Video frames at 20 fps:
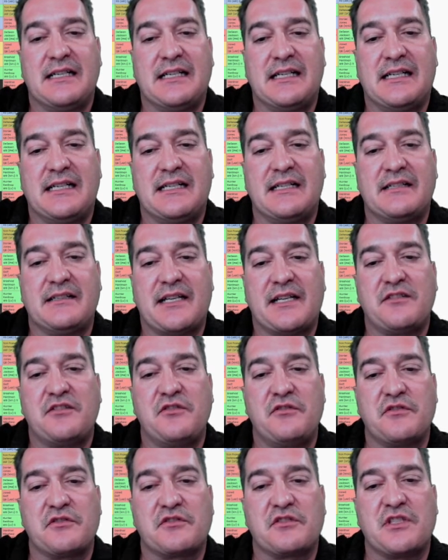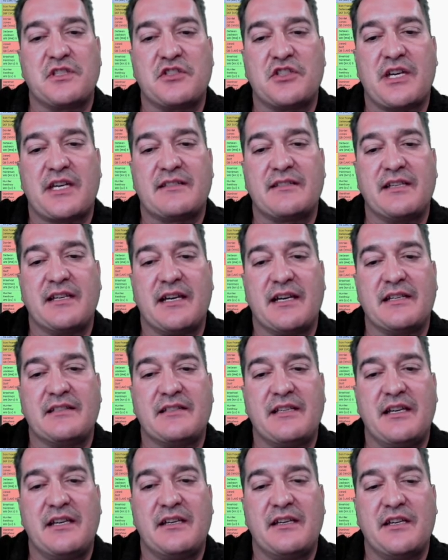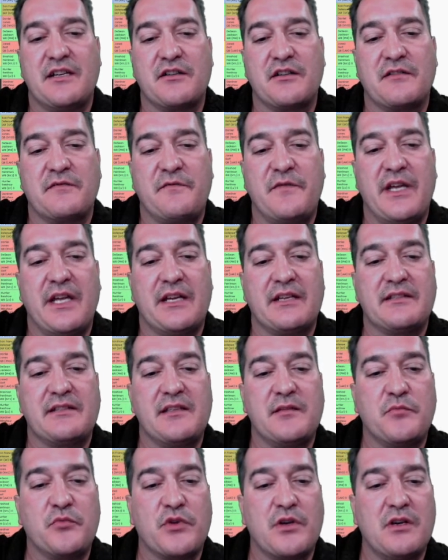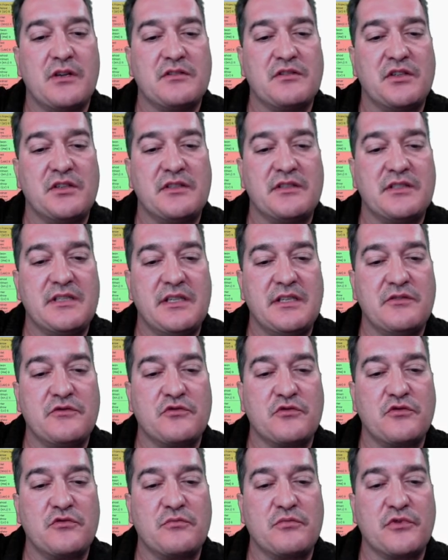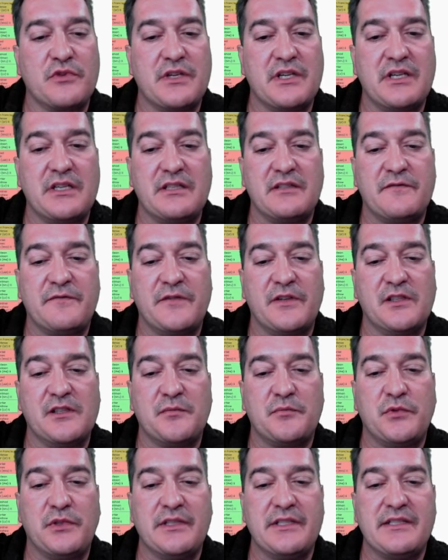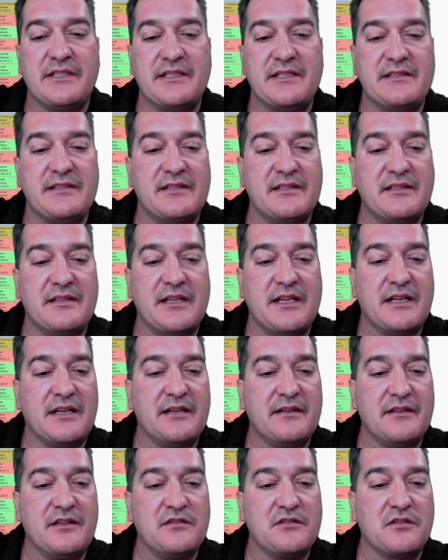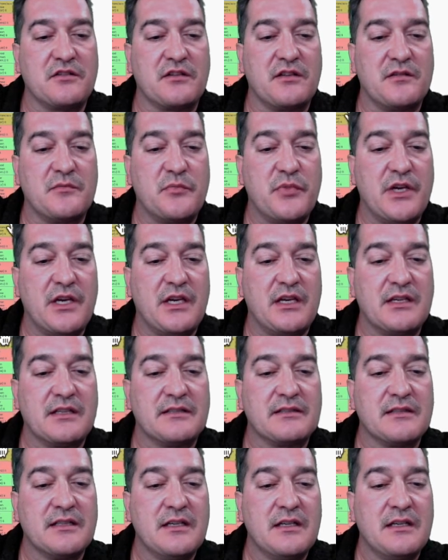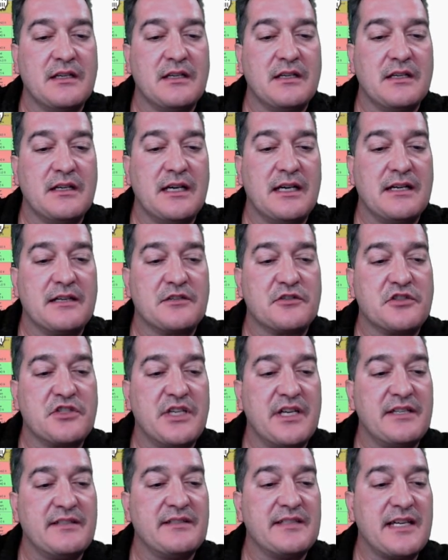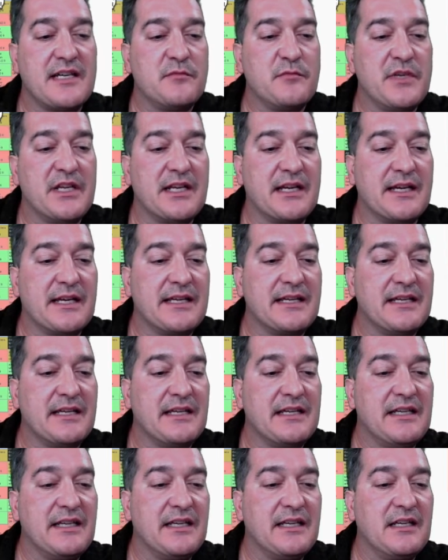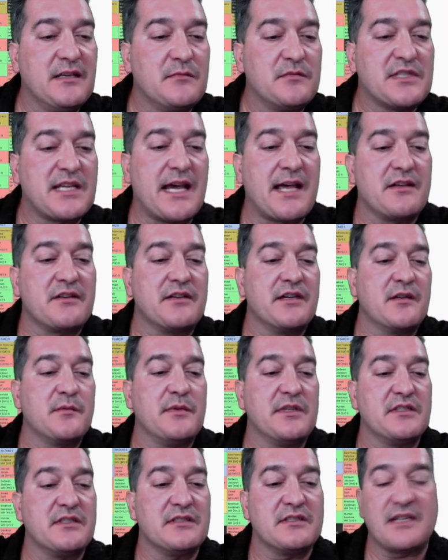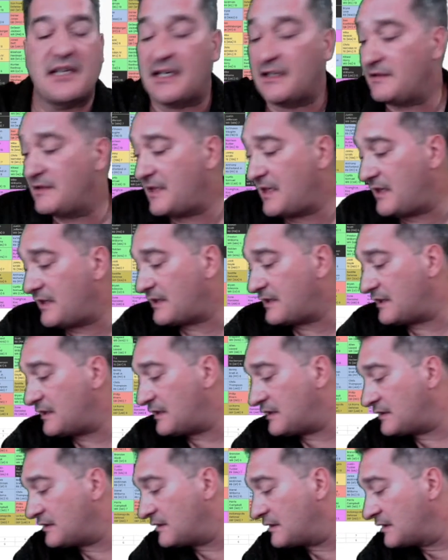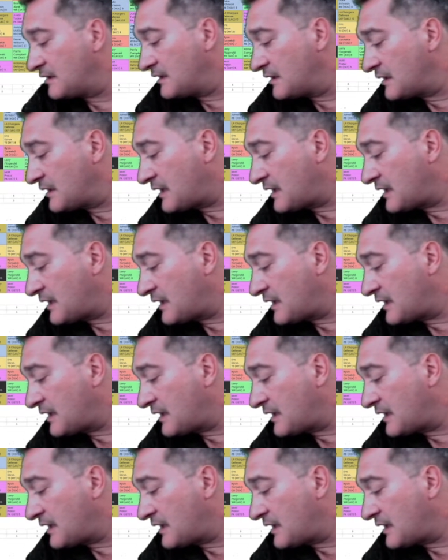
That's who they're suggesting I take here on Fantasy Pros. You can see Drew Brees, Phillip Lindsay's in there. Those are good picks. There's Chase Edmond. I got to get him. Tyler Higbee just got taken.